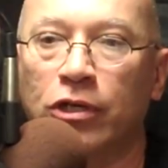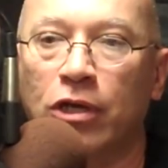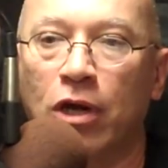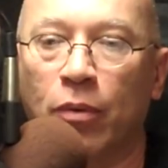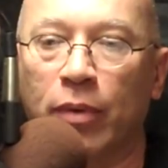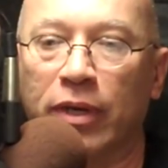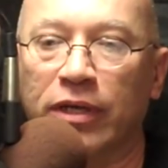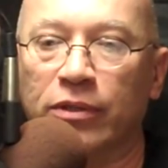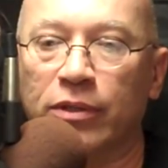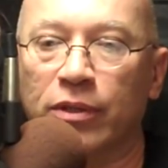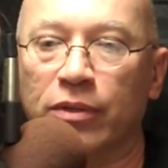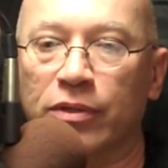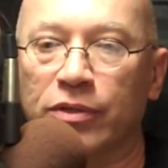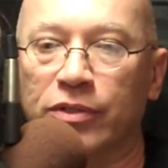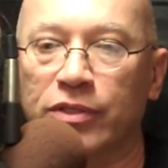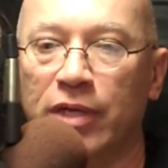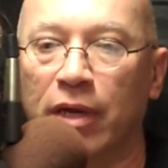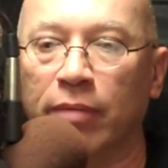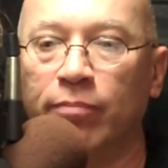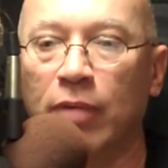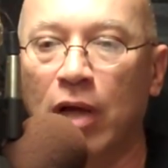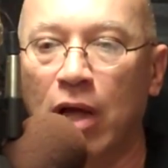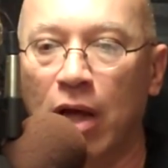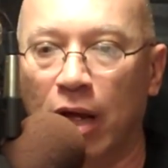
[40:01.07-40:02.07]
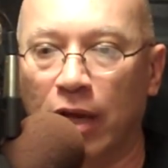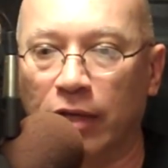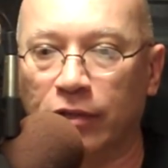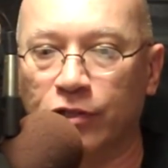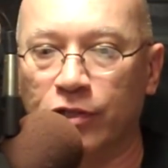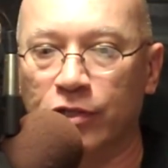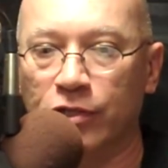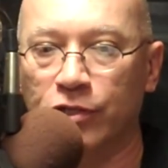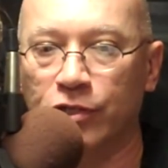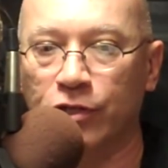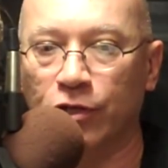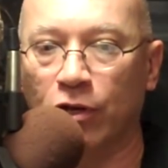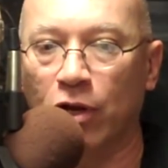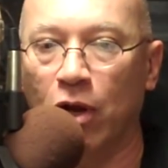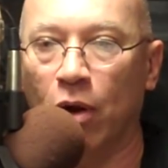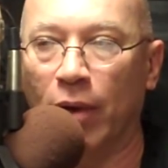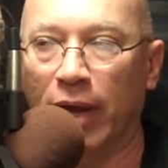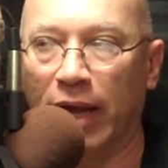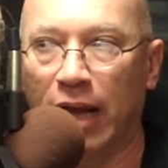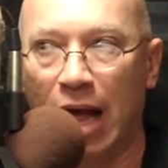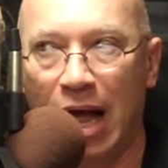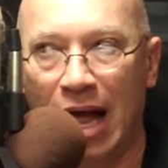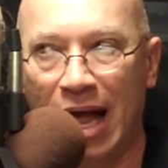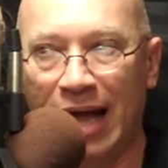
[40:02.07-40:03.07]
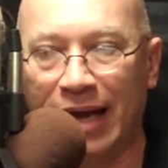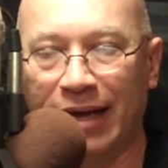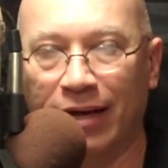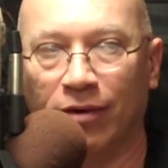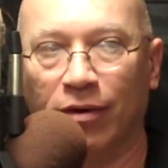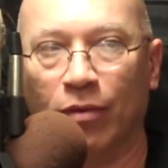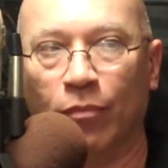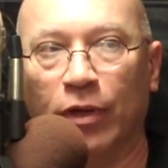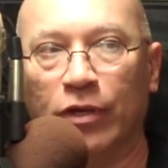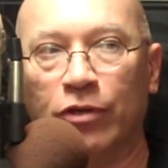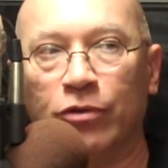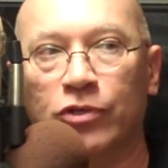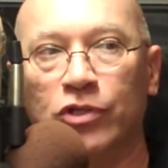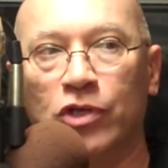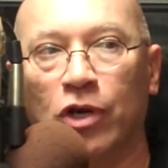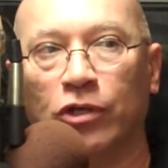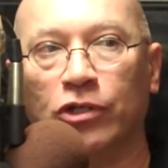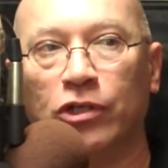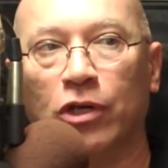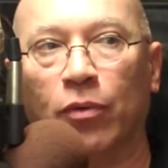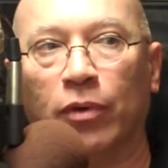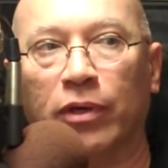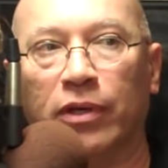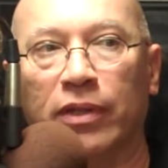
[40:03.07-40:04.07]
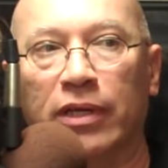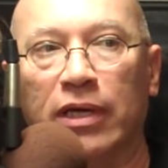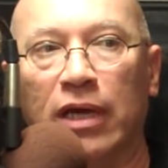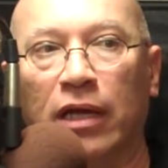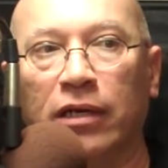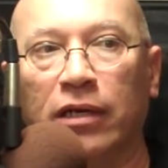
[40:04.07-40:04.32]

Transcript: to go into the subconscious, you're going higher, and when you start to go into the